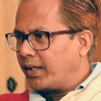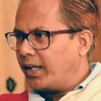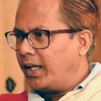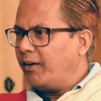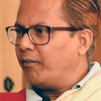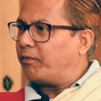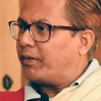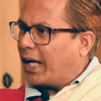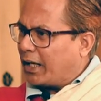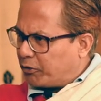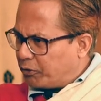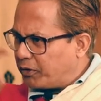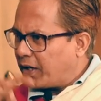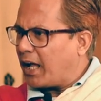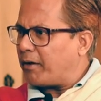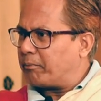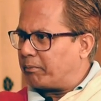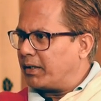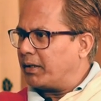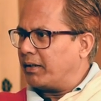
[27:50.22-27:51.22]
If that would
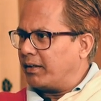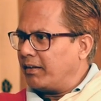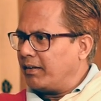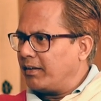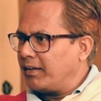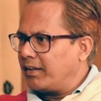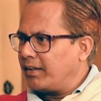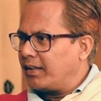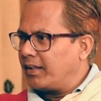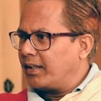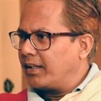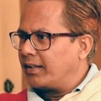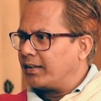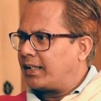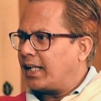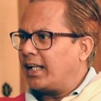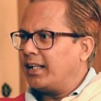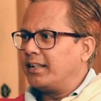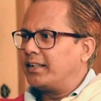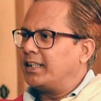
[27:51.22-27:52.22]
have been,
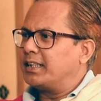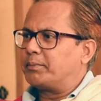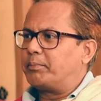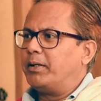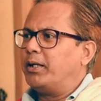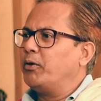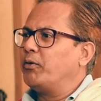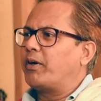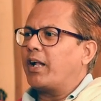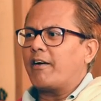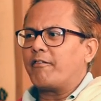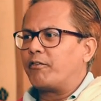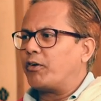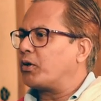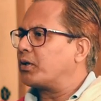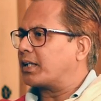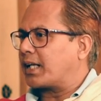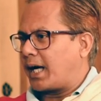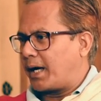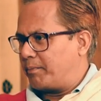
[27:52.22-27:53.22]
then this bill would have
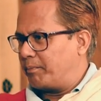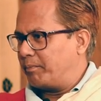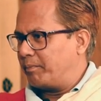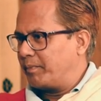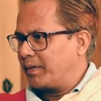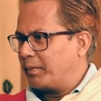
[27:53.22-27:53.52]
not come,